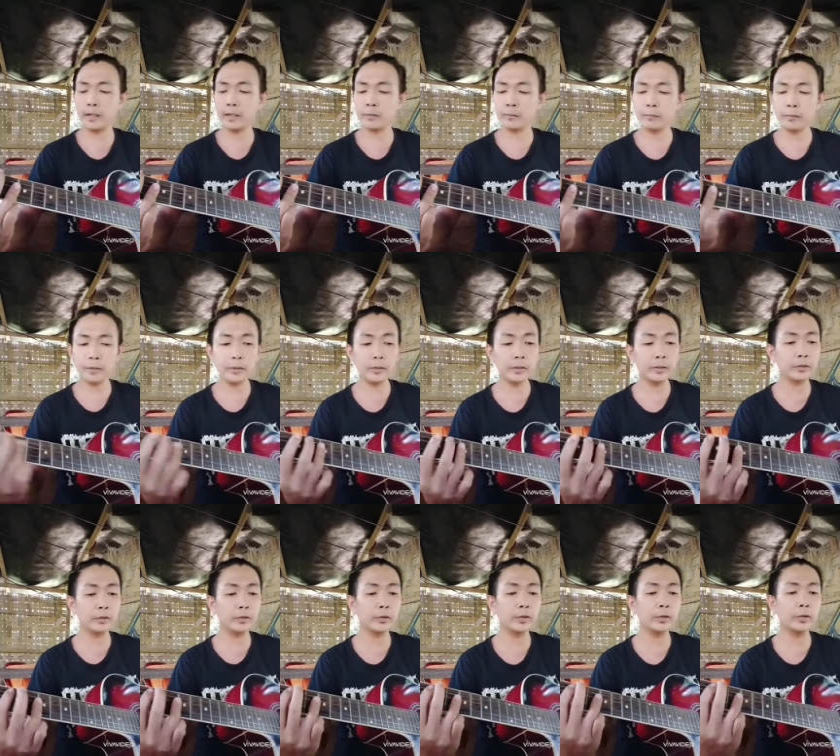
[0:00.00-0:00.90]
be
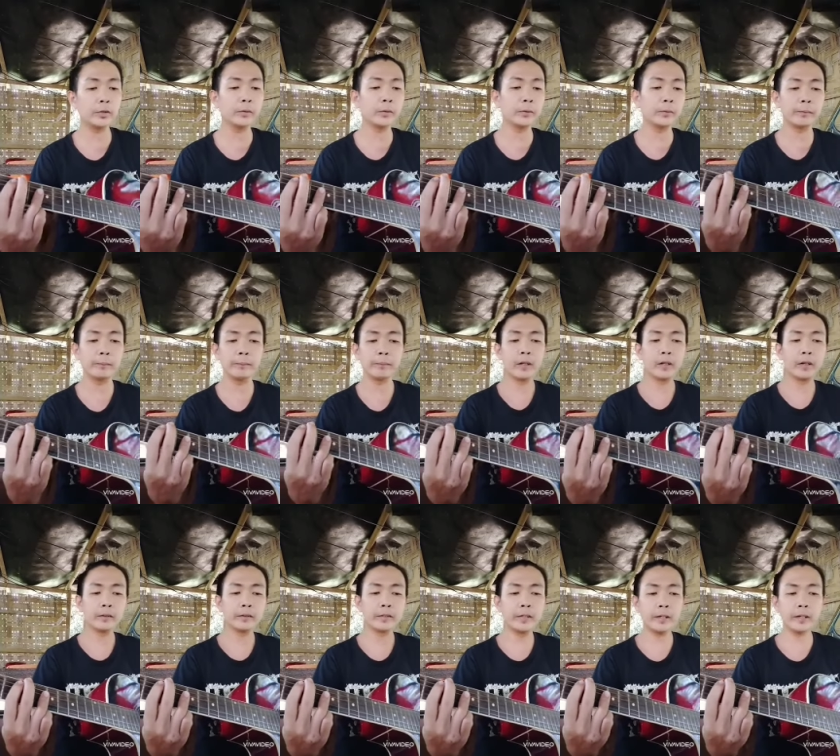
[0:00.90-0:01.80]
true.
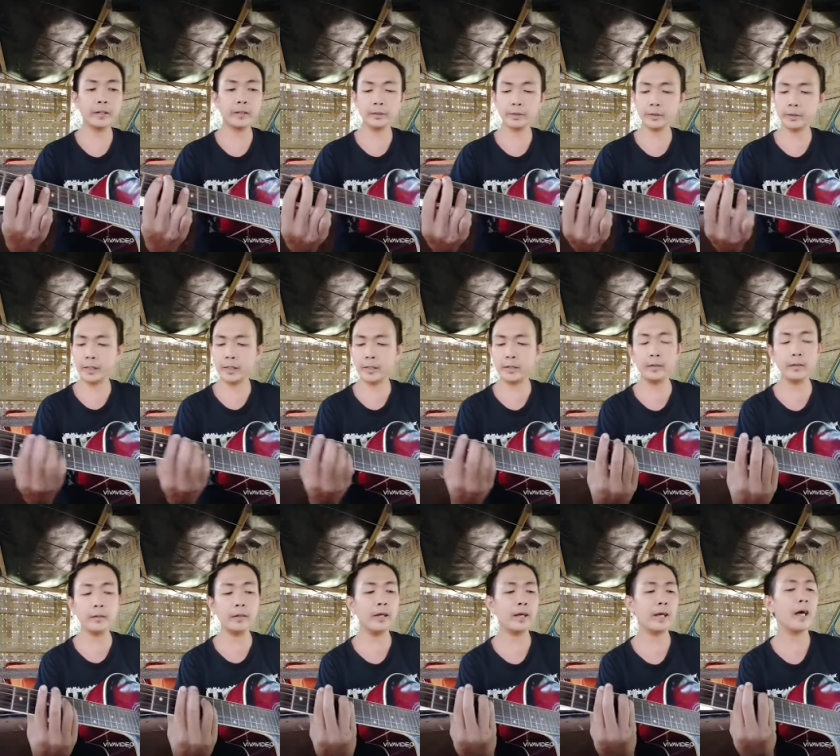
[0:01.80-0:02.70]
They say
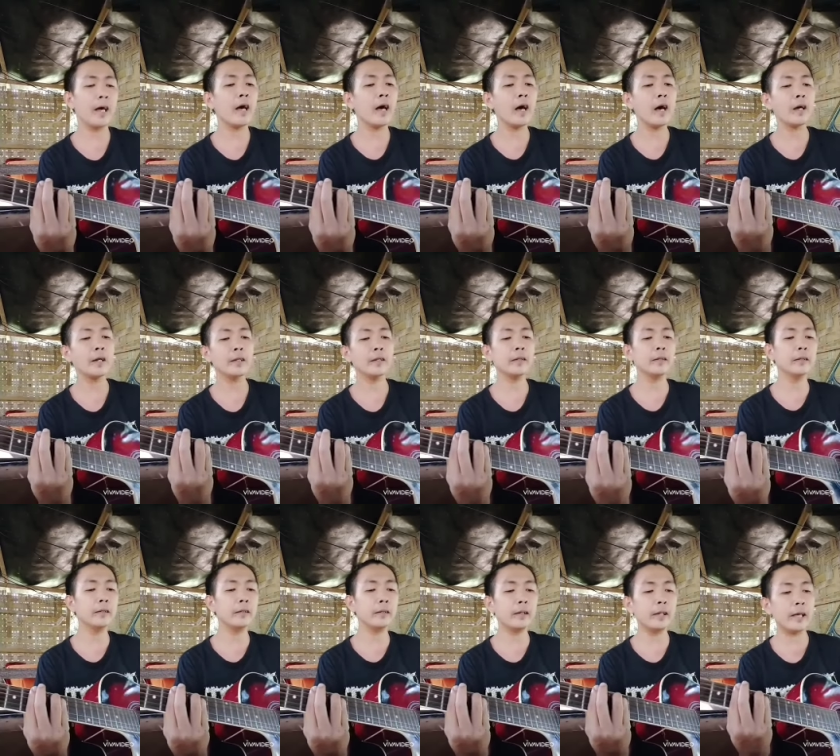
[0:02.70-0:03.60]
nothing
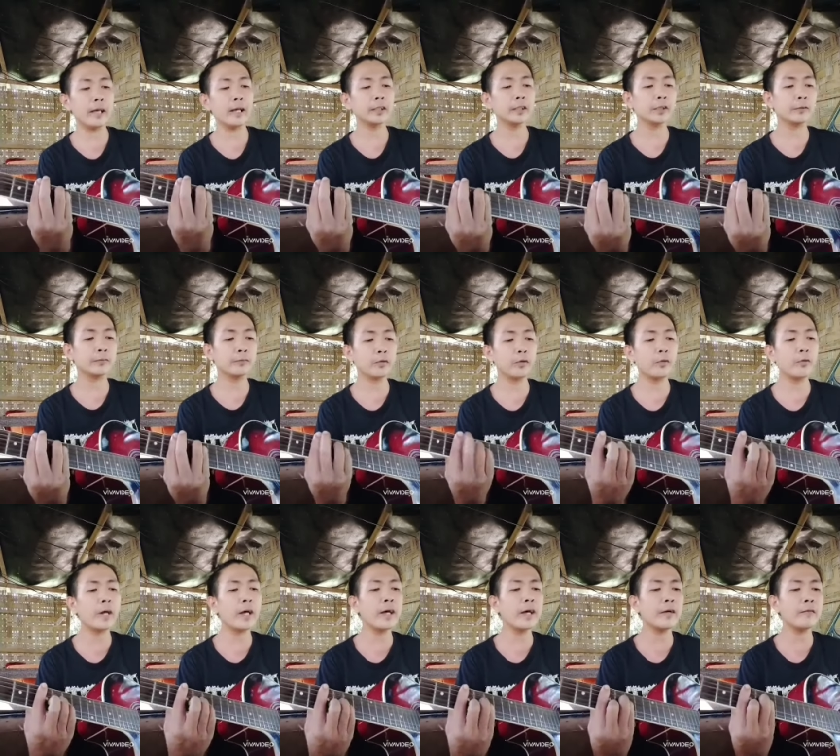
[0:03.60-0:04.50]
lasts
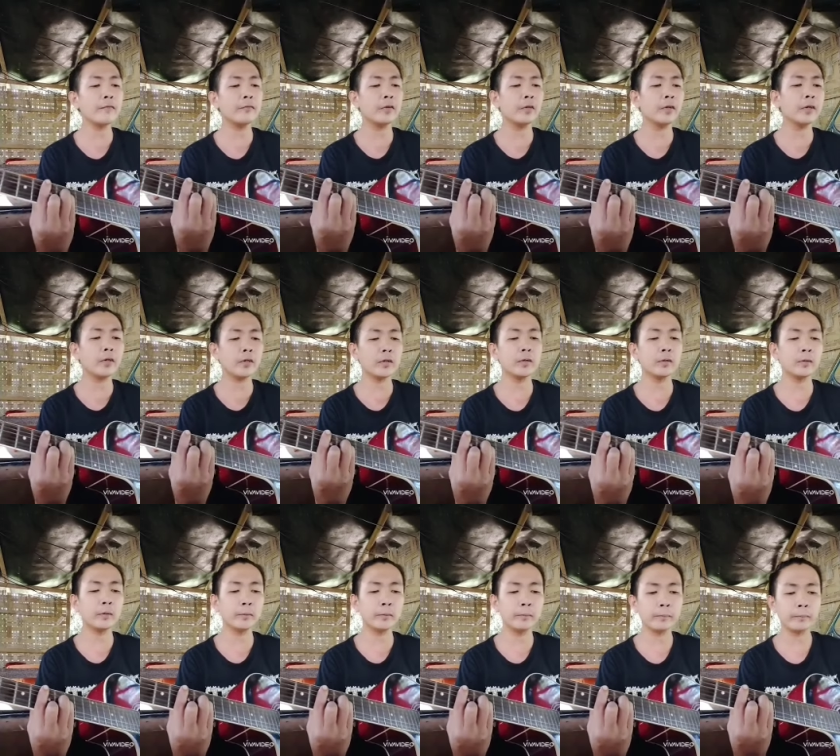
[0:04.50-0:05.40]
forever.
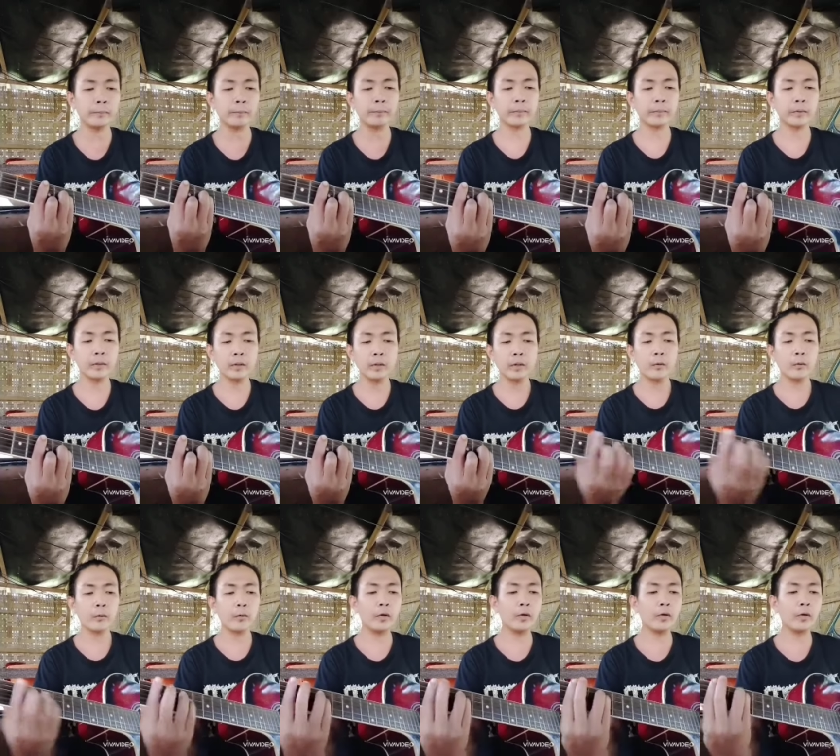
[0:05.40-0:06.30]

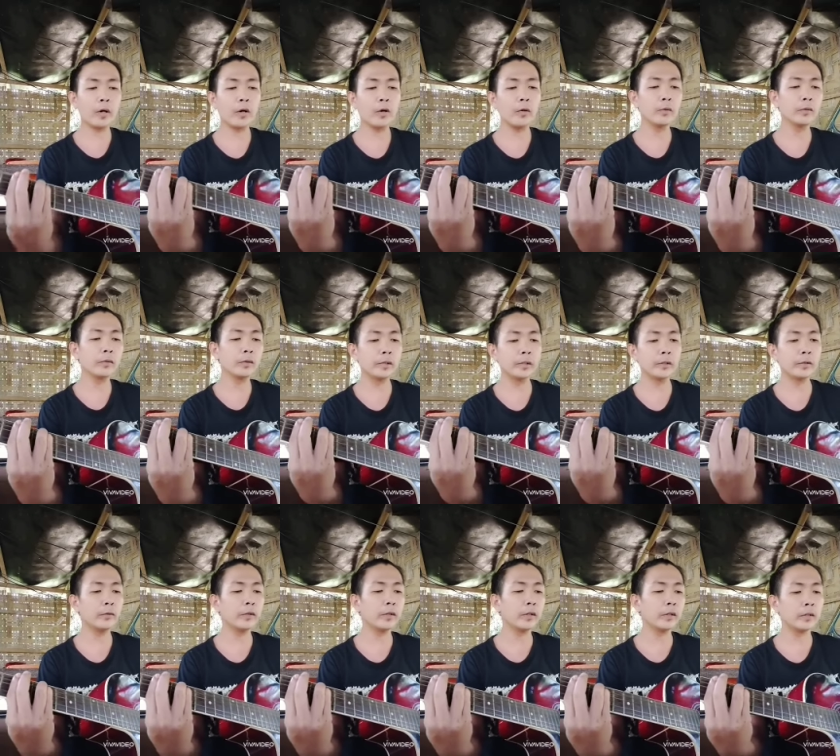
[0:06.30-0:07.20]
We're only
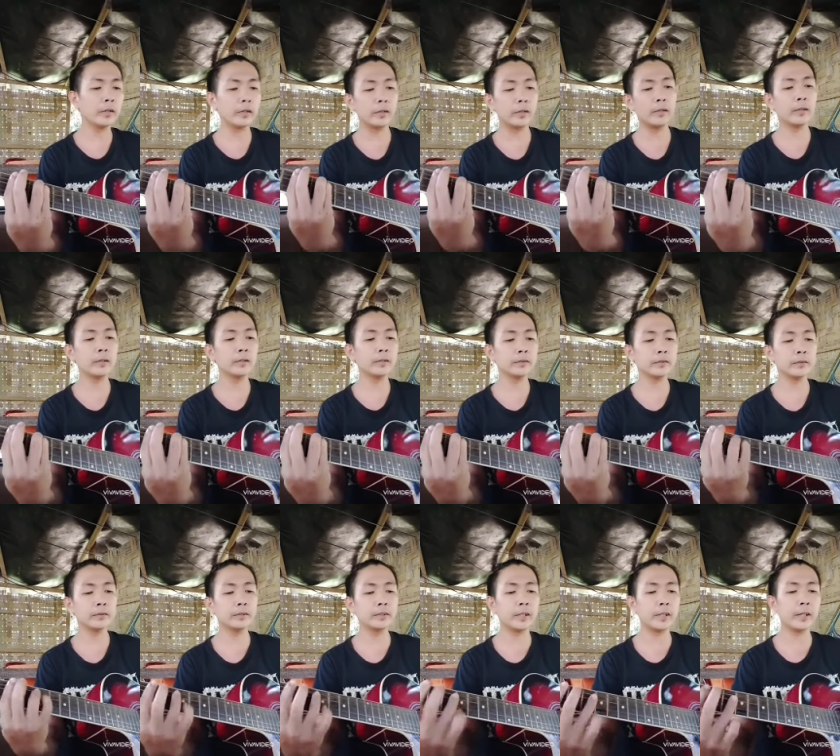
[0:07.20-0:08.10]
here
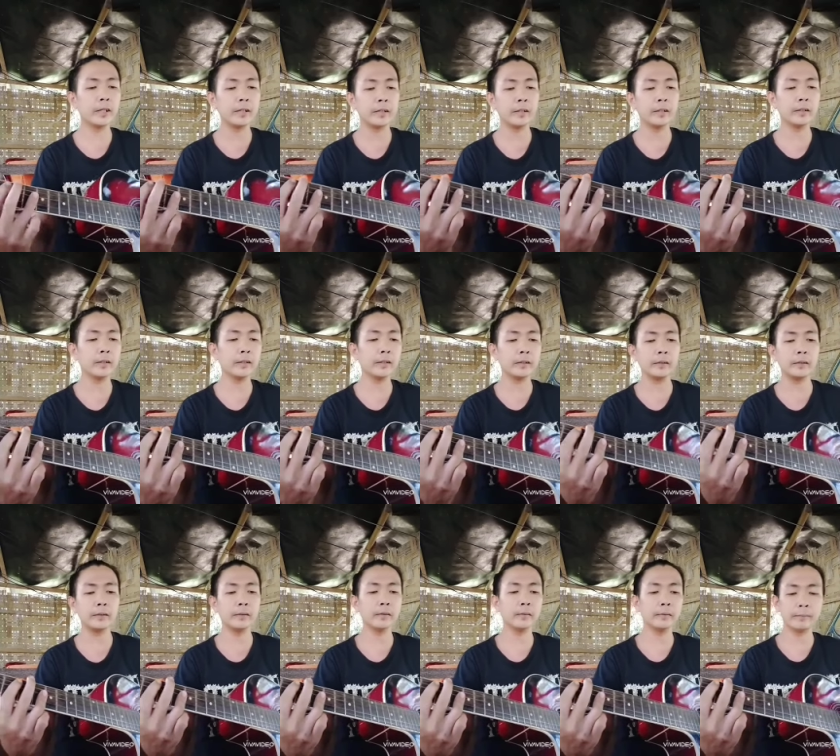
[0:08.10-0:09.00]
today.